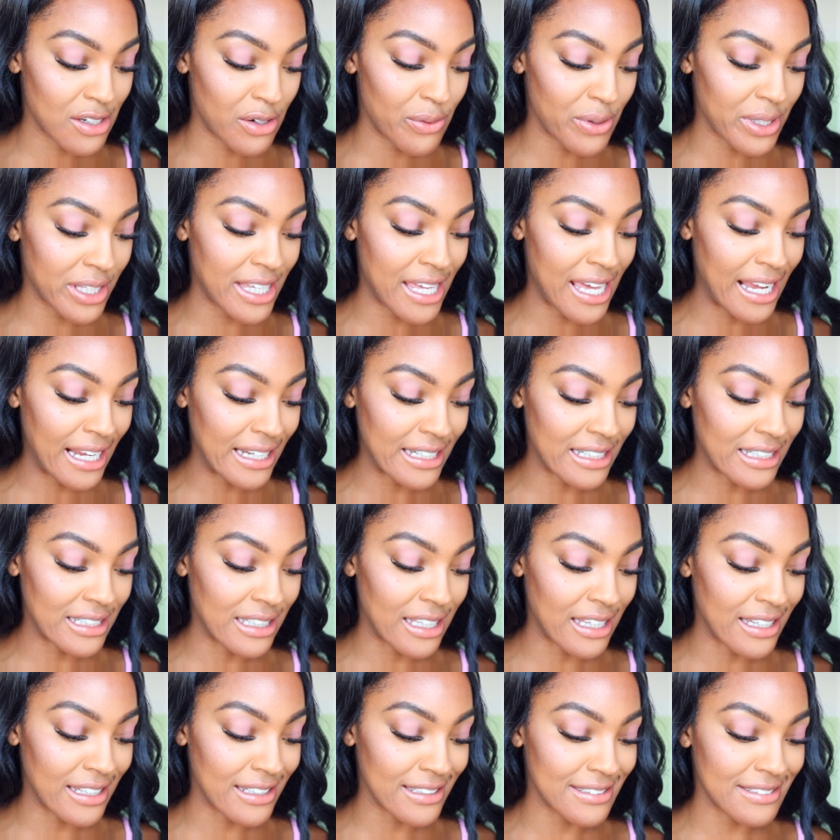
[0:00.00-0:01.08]
go with
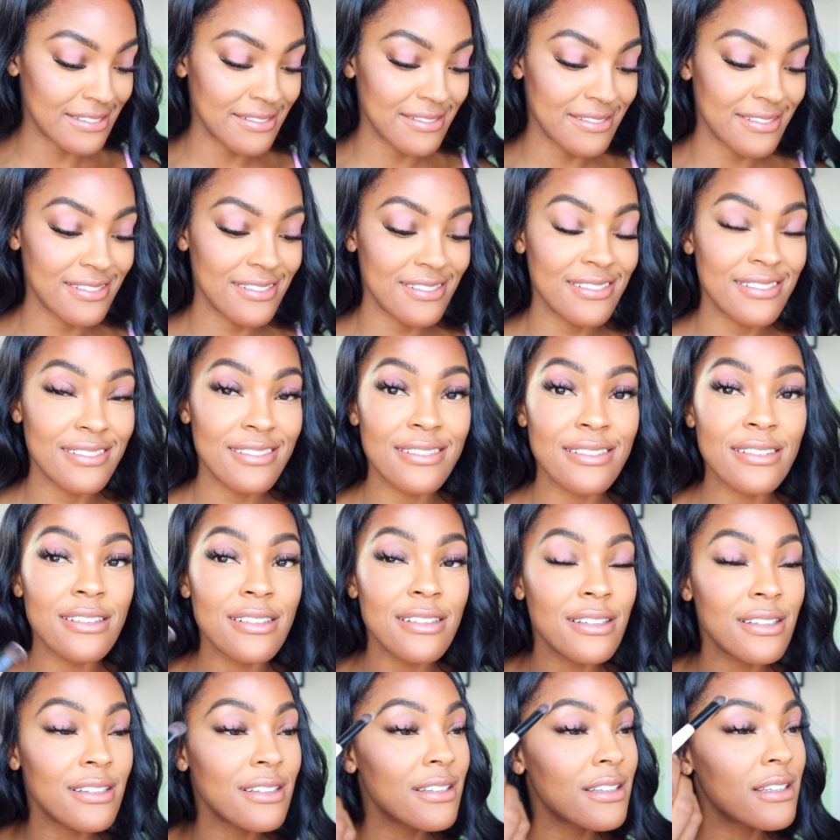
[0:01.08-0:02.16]
Candyland.
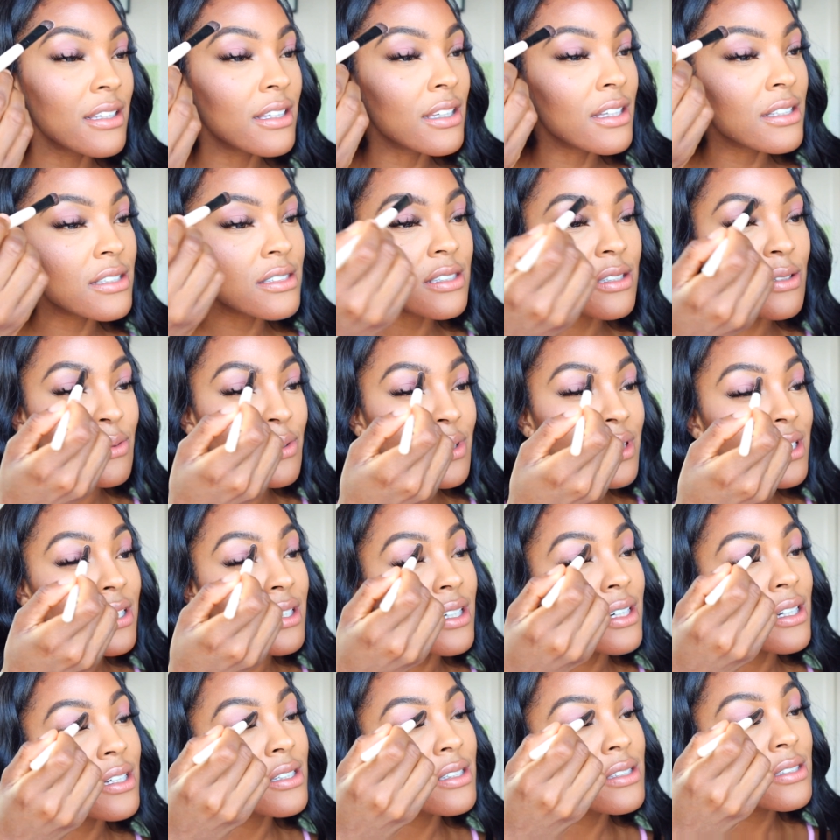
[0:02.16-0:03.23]
Let's see what it
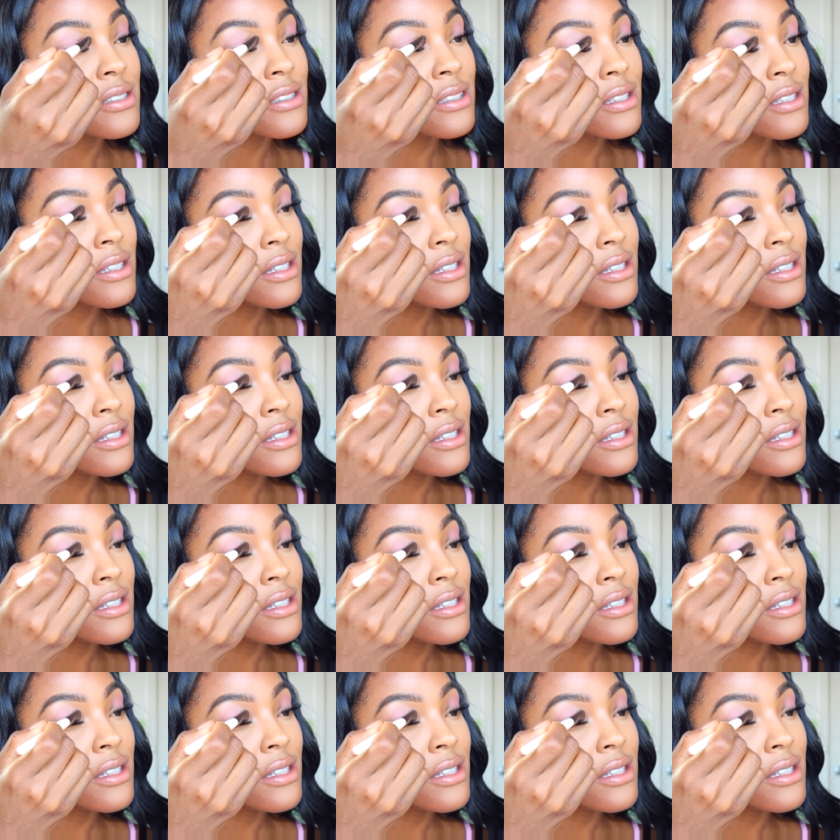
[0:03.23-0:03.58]
does.